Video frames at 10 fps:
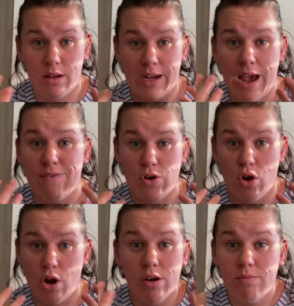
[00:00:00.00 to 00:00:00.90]
haven't
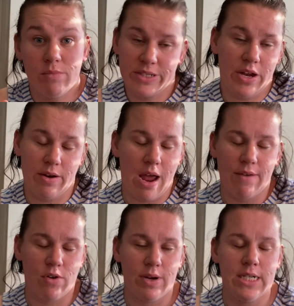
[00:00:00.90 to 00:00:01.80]
heard, because I have
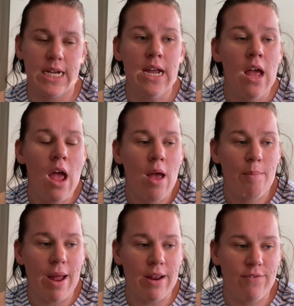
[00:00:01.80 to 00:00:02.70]
no idea,
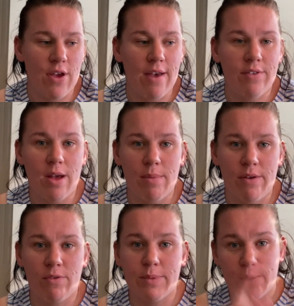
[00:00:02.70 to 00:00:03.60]
but if you have come here
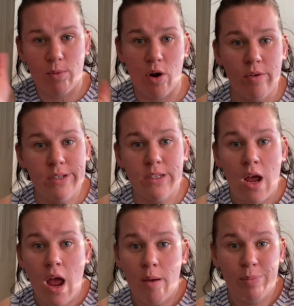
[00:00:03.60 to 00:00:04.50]
from somewhere else,
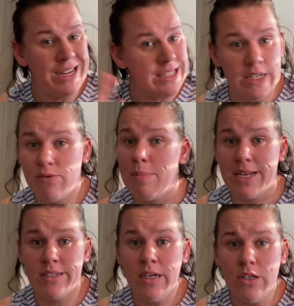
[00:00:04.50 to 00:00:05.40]
please leave a
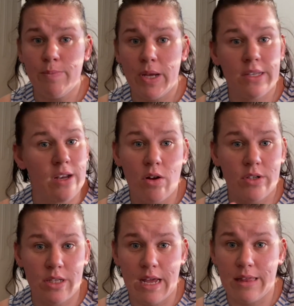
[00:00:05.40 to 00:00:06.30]
message, because then I'll
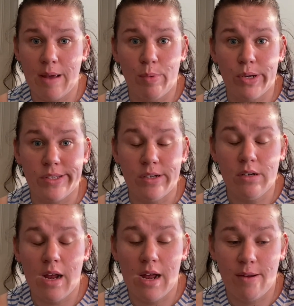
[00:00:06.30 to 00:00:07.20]
just thank that person
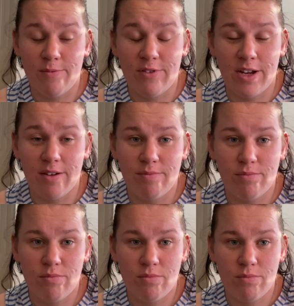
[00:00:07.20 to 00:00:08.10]
for
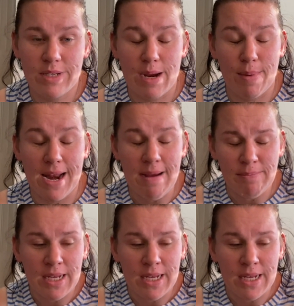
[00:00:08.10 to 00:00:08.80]
saying my name.